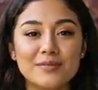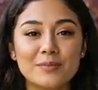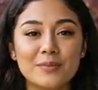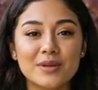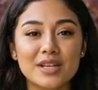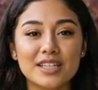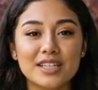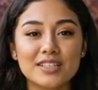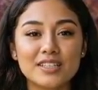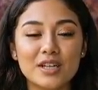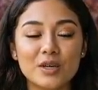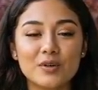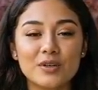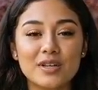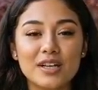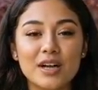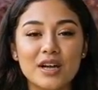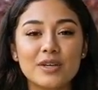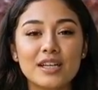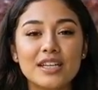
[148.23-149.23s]
Because those
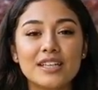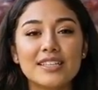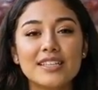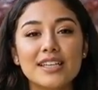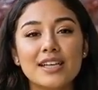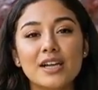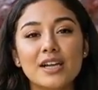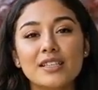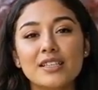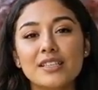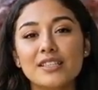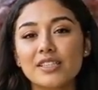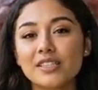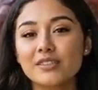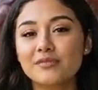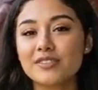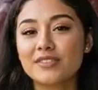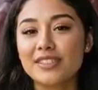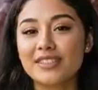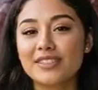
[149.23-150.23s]
coatings sit on the
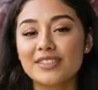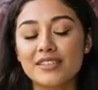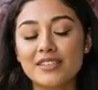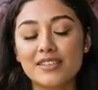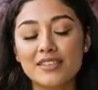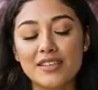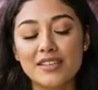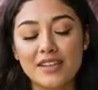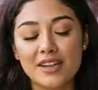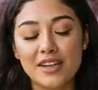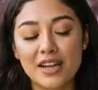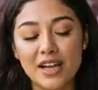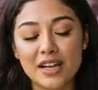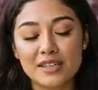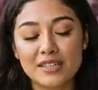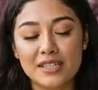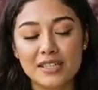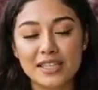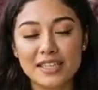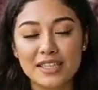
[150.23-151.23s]
surface.
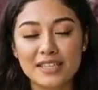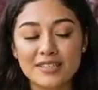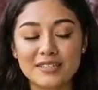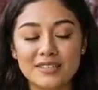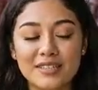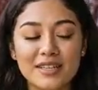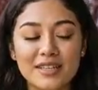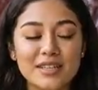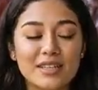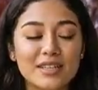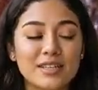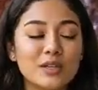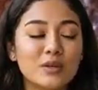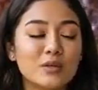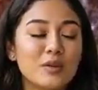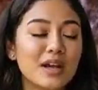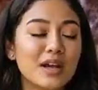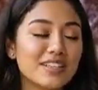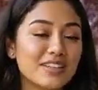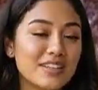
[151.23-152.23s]
Underneath, the
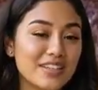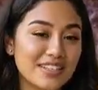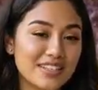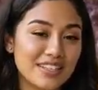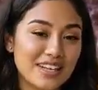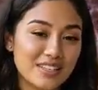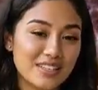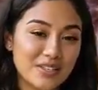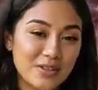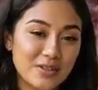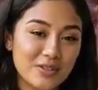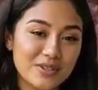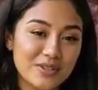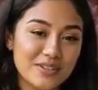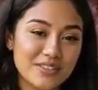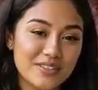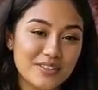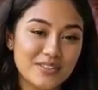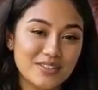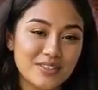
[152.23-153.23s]
rust
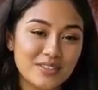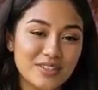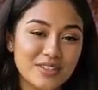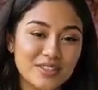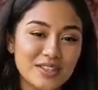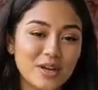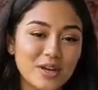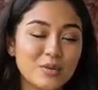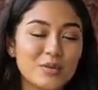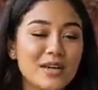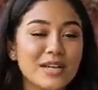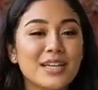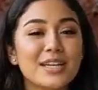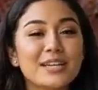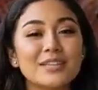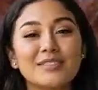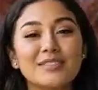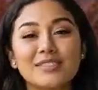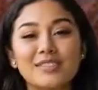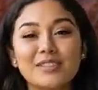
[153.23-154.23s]
continues, slowly,
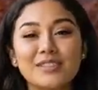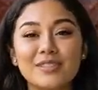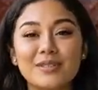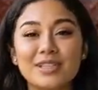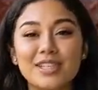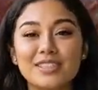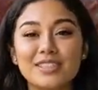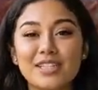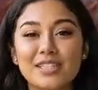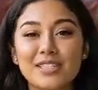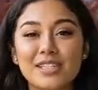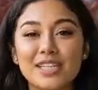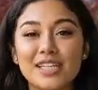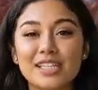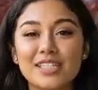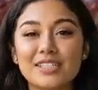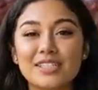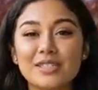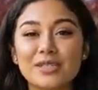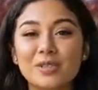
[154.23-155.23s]
until it
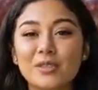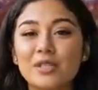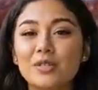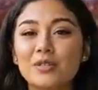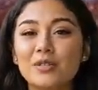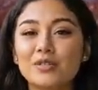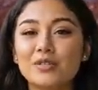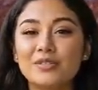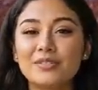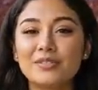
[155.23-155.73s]
eats through.